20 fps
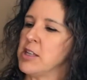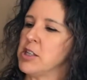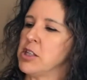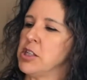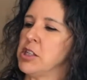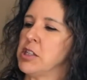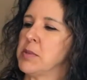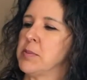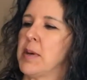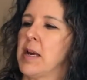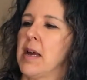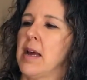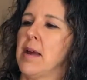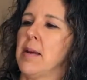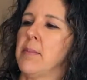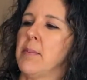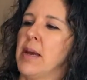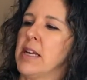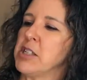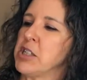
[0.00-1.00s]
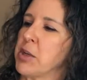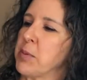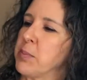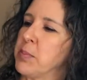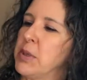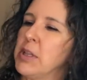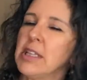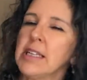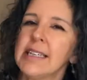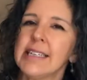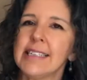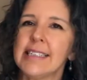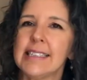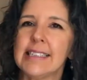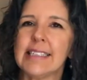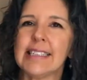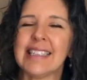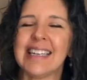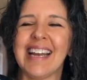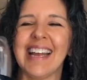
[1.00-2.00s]
just used my magic
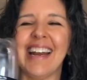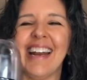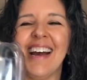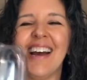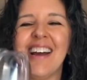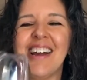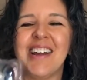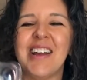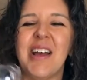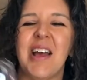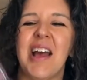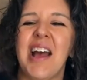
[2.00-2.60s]
bullet, and I